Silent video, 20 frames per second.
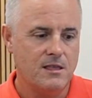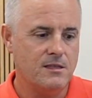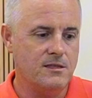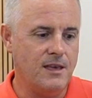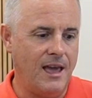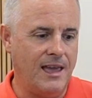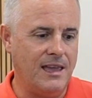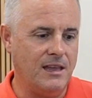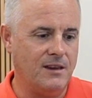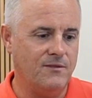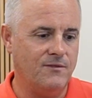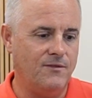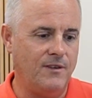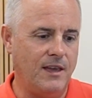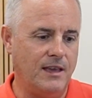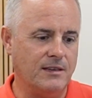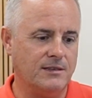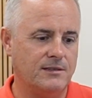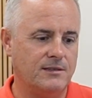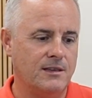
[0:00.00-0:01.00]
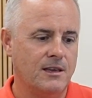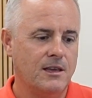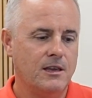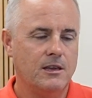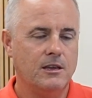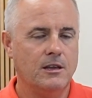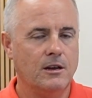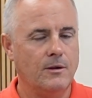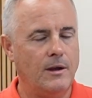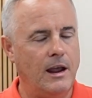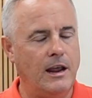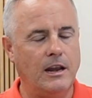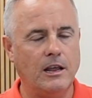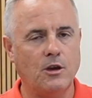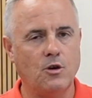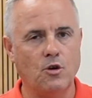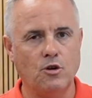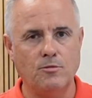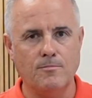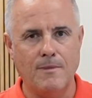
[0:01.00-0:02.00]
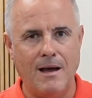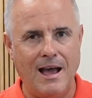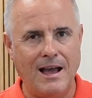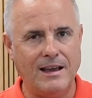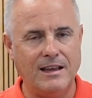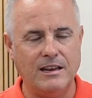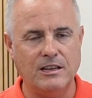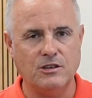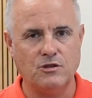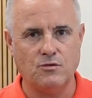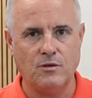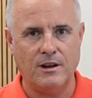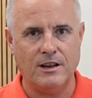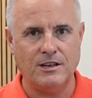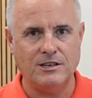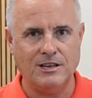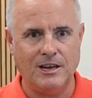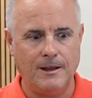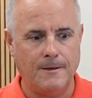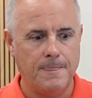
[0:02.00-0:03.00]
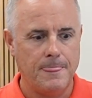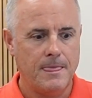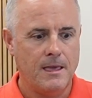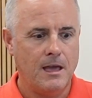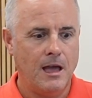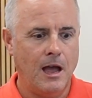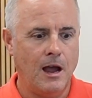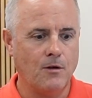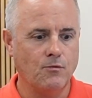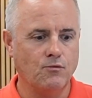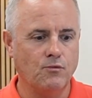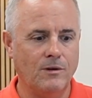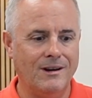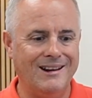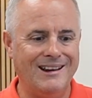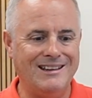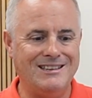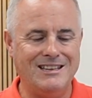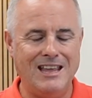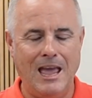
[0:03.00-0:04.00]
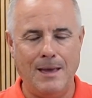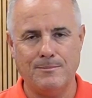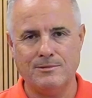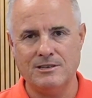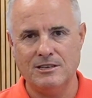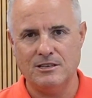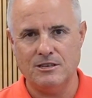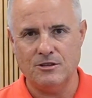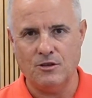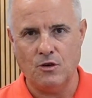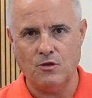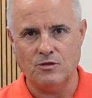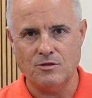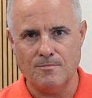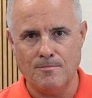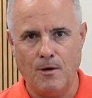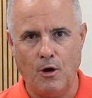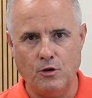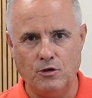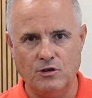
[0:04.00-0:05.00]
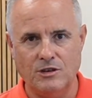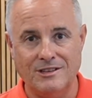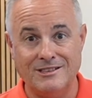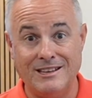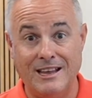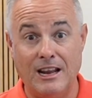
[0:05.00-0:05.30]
they invest. And a good marketing strategy really taps into those emotions.